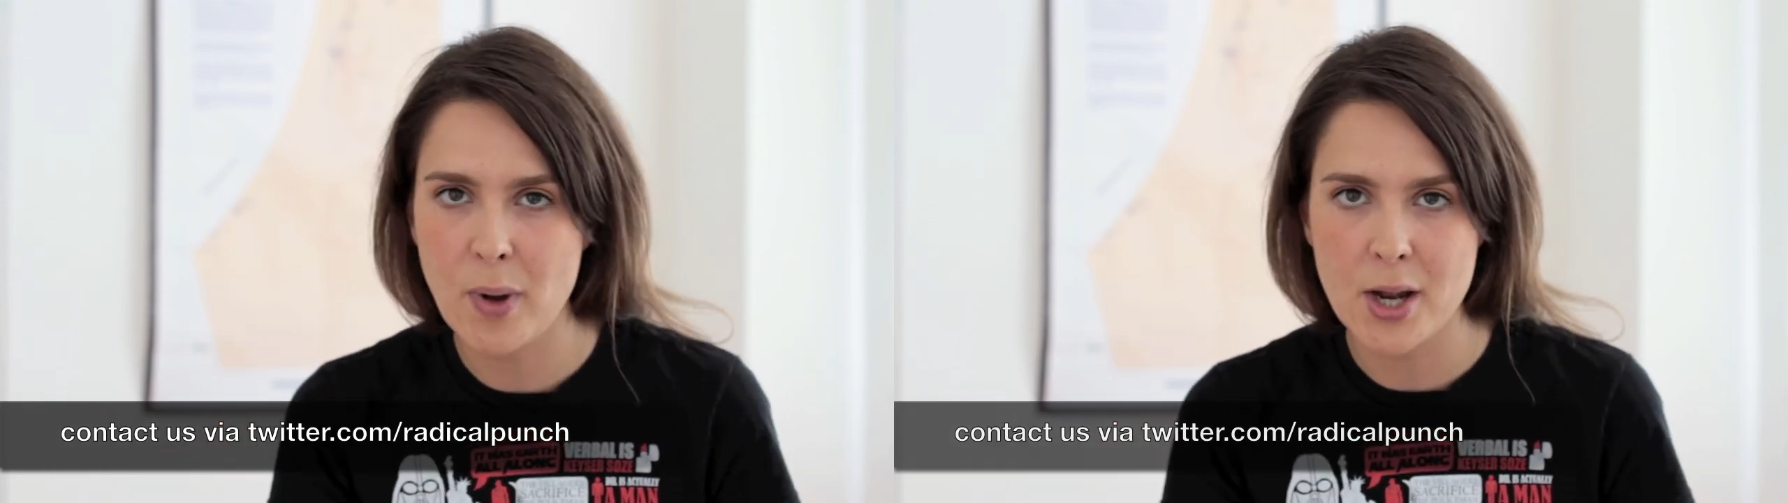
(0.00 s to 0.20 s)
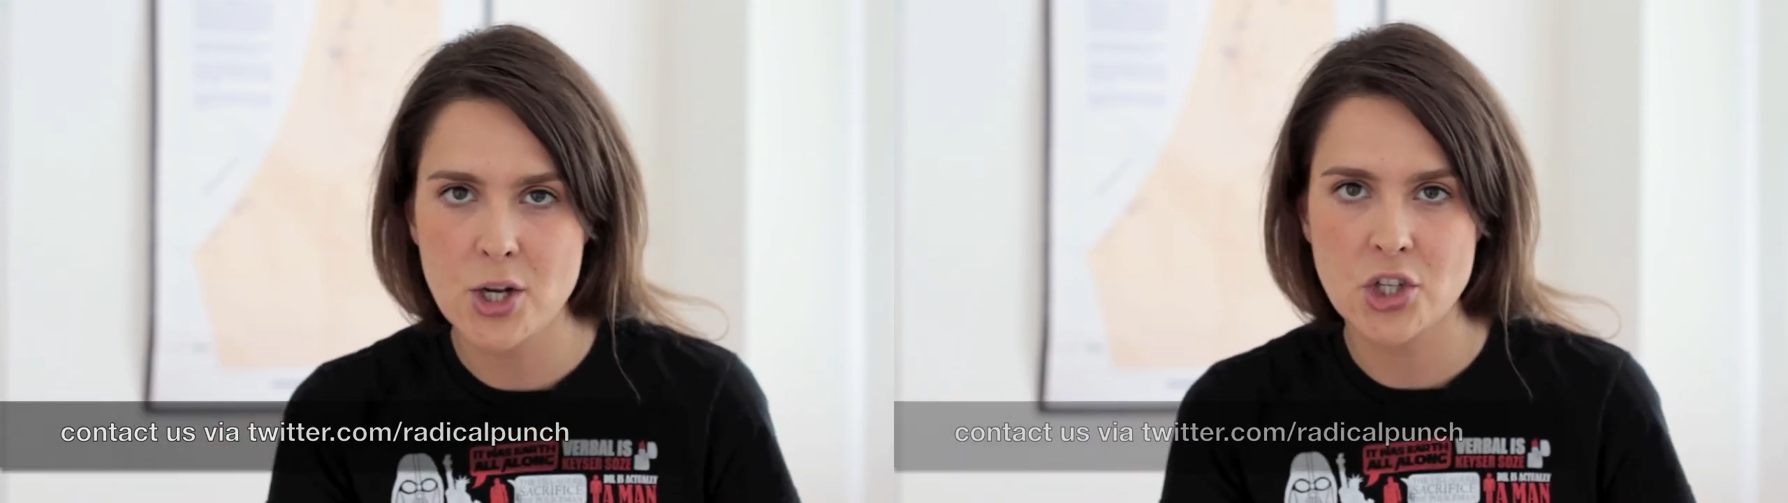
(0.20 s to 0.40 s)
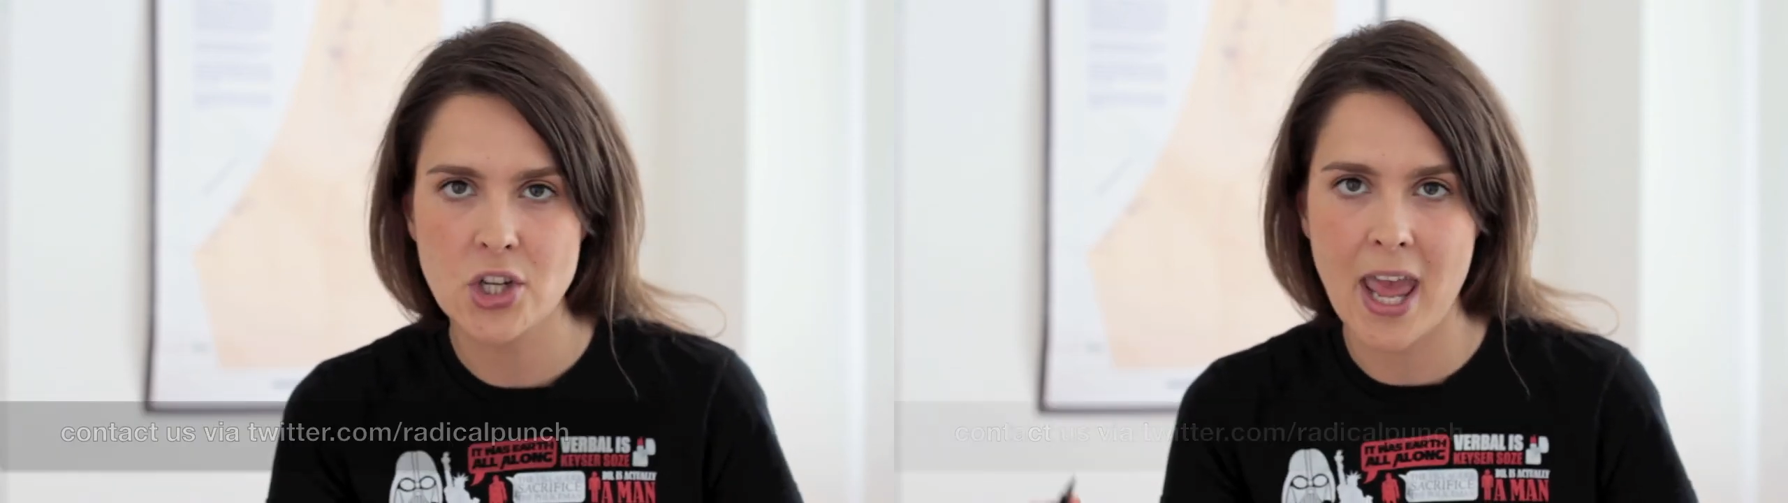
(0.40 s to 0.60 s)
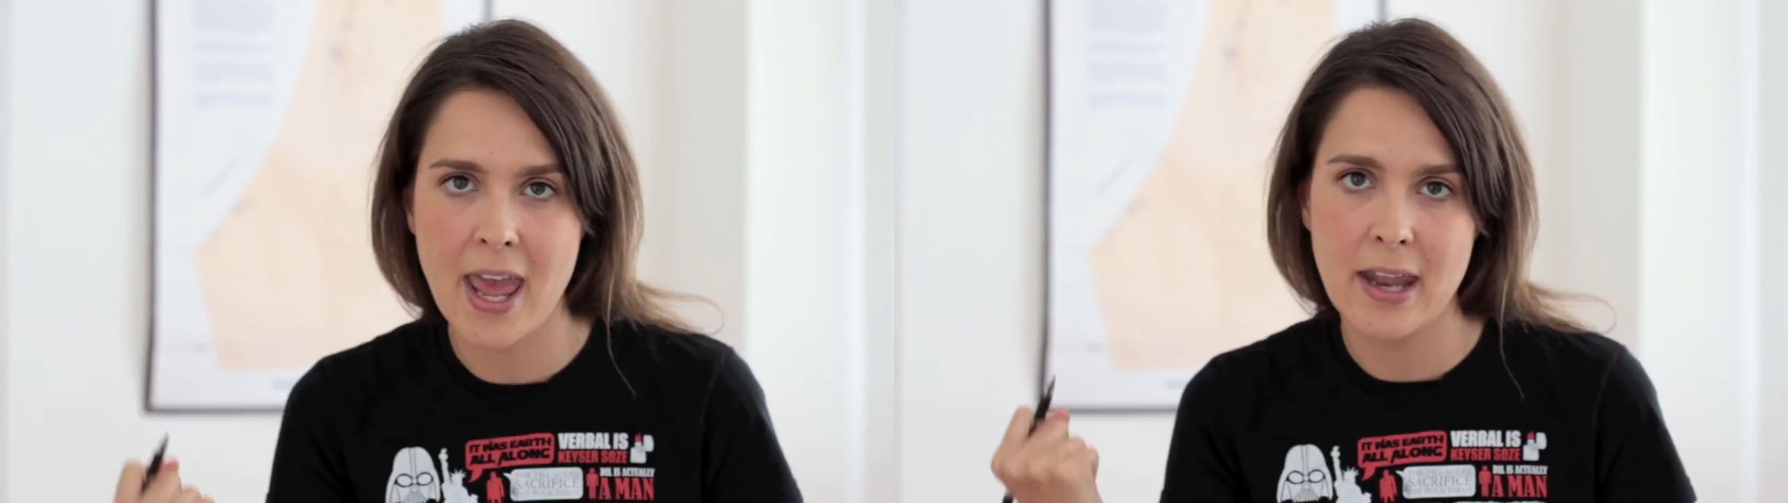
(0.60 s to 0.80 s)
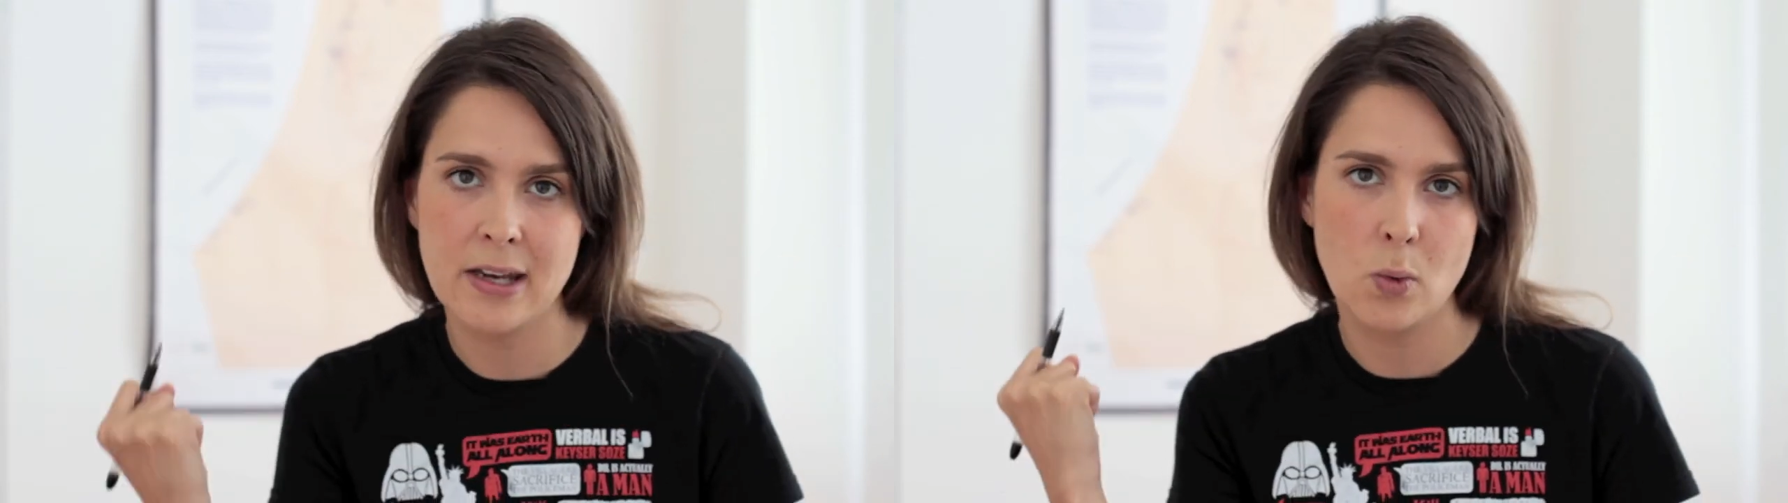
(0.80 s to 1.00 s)
Punch
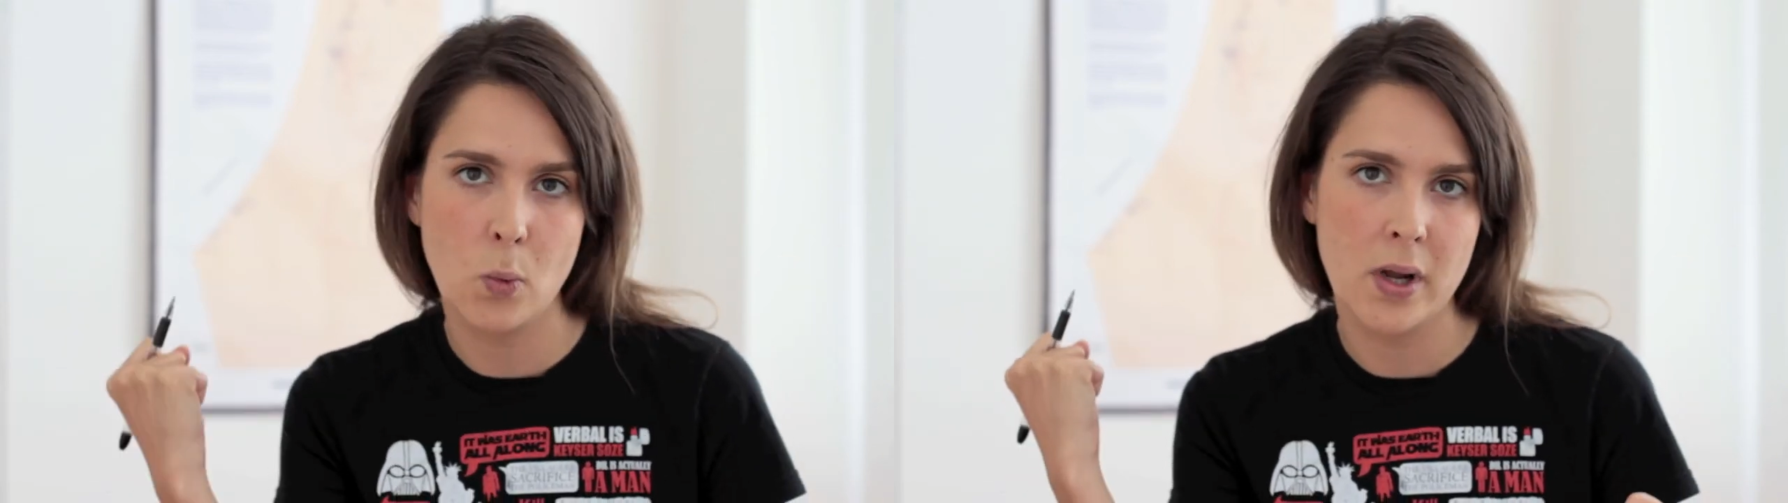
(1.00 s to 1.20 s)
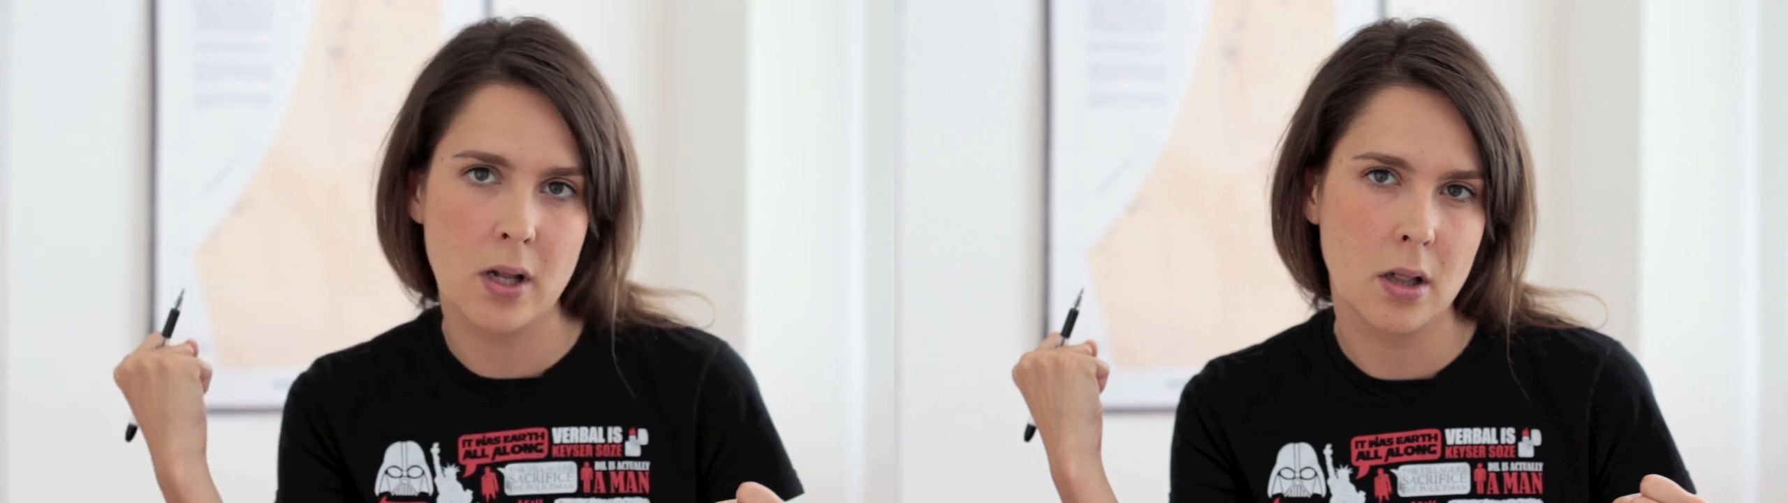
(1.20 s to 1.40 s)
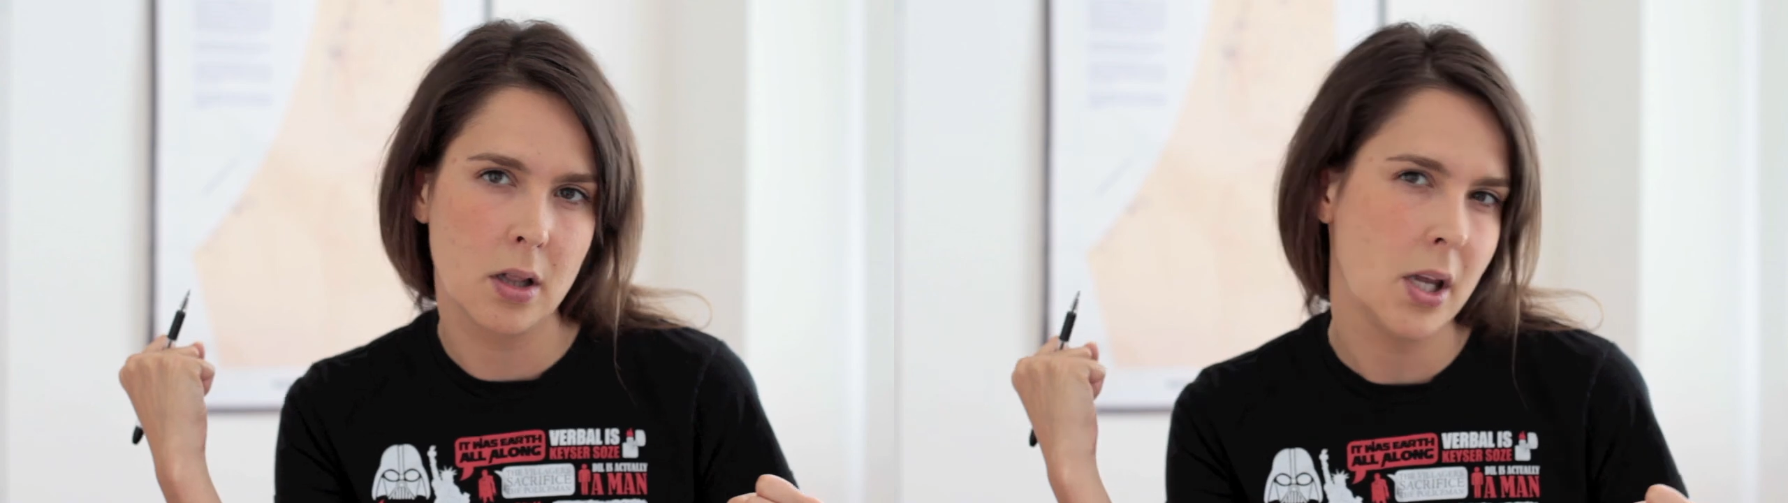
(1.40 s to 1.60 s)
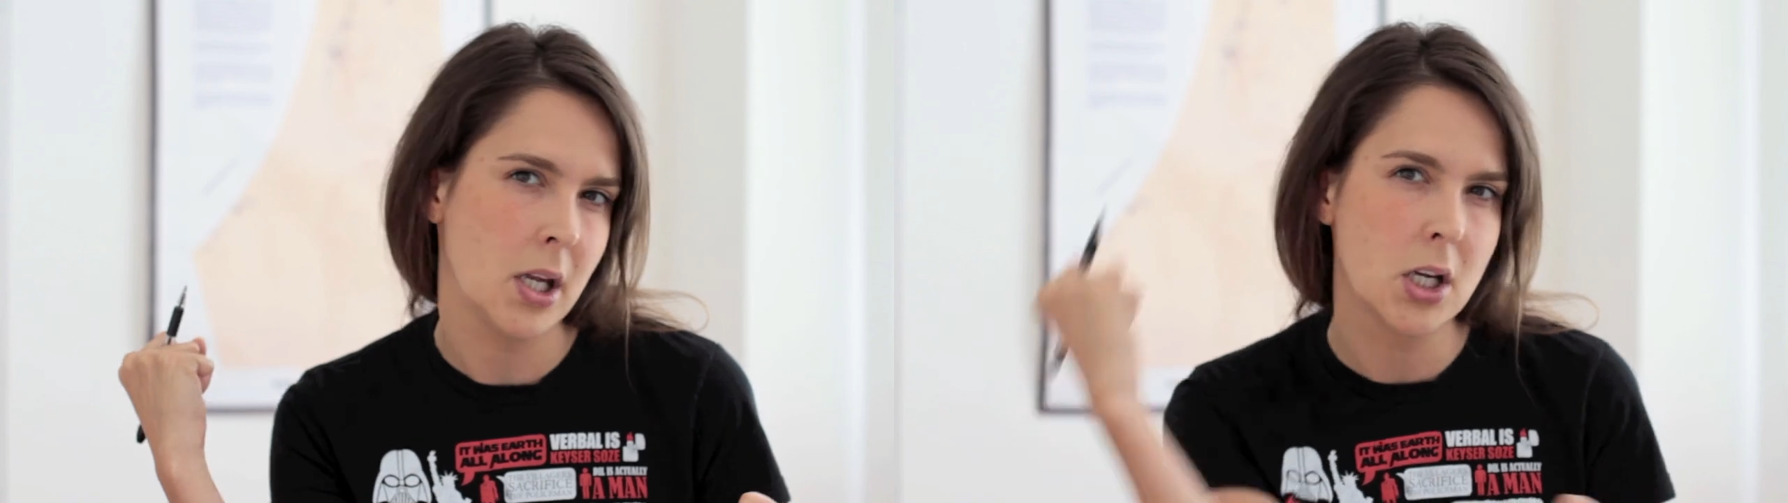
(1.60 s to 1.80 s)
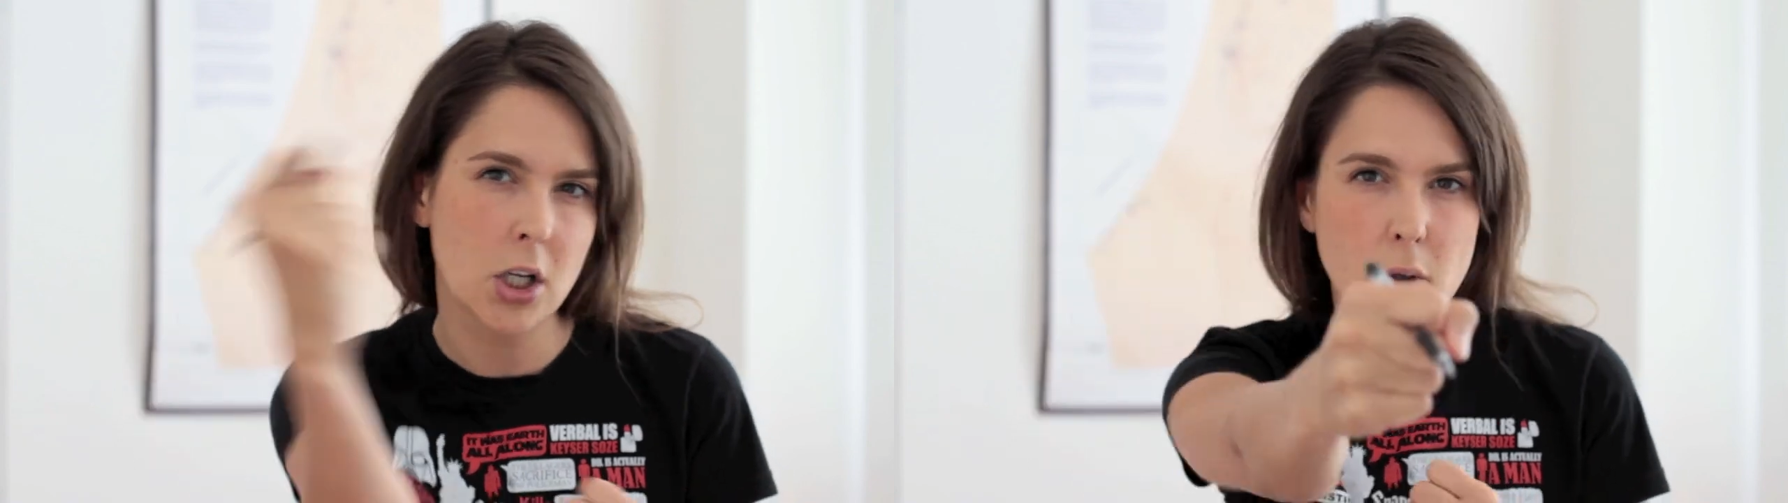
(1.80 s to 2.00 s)
and we'll
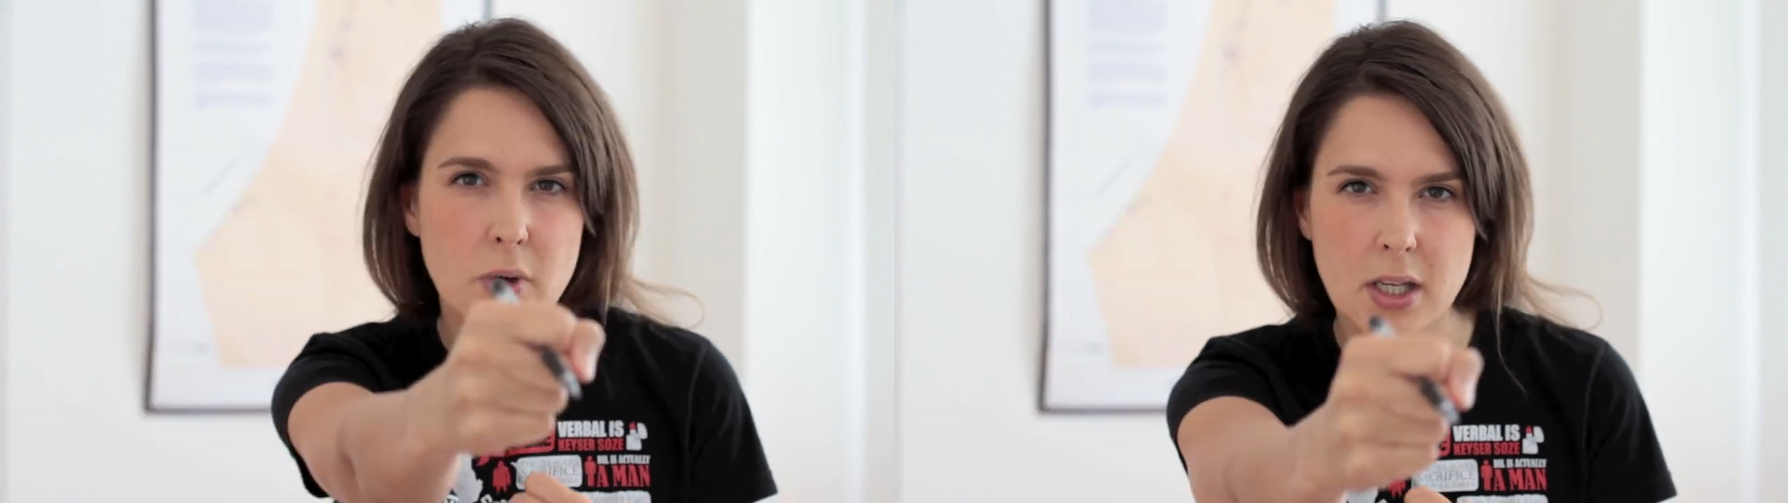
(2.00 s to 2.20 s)
include